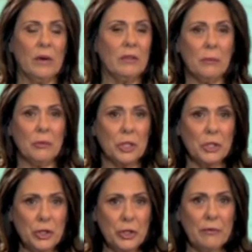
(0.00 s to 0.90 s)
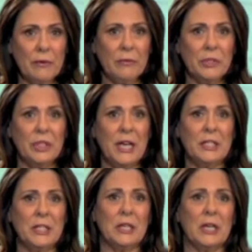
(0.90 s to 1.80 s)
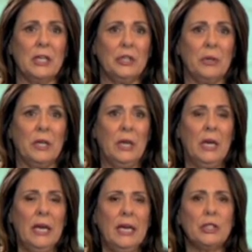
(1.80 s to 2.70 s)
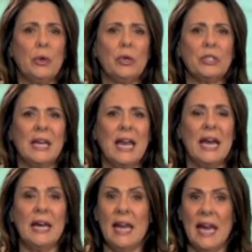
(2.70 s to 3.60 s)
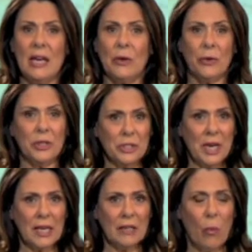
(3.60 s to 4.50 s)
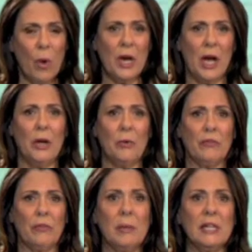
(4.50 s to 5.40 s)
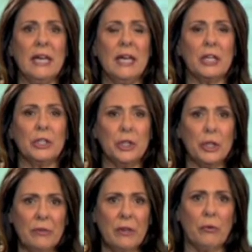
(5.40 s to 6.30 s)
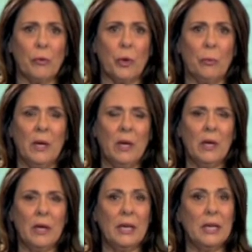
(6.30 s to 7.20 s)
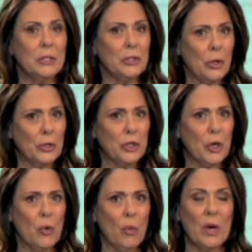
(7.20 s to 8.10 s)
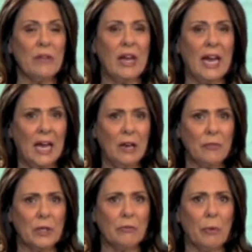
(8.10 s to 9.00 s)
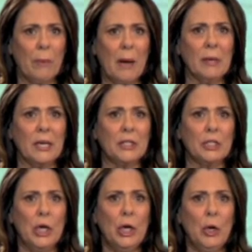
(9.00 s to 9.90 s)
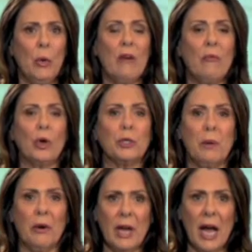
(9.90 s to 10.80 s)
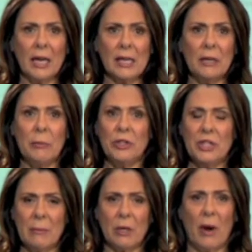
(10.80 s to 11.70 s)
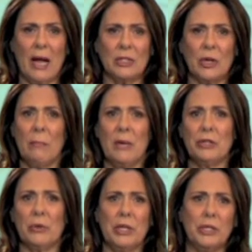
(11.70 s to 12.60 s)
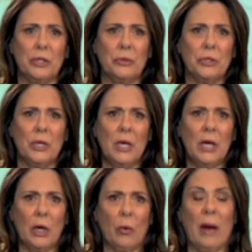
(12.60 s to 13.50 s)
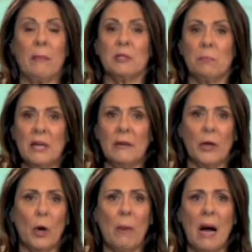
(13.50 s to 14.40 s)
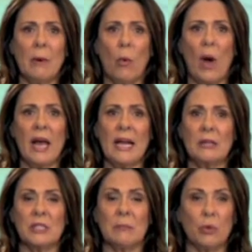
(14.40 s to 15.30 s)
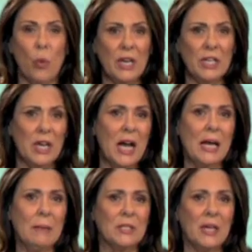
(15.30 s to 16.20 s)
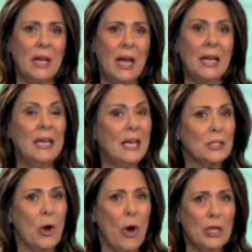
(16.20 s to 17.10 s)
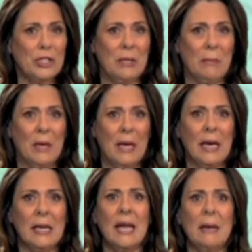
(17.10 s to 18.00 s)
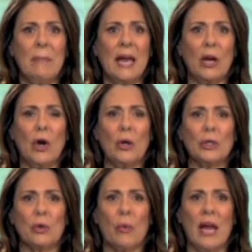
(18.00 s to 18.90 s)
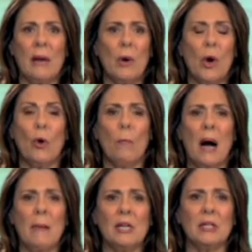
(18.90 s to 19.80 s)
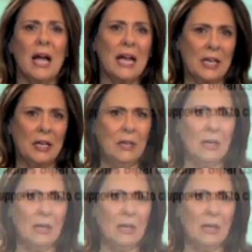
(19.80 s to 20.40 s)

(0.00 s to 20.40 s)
one of the most conservative states in the country. He scores an 88 on a scale of 100 from a leading conservative group. He is also one of a handful of Republicans who have worked periodically with Democrats on major issues. Graham has been at the Obama White House some 20 times, and it has cost him. Glenn Beck calls Graham Obama Light.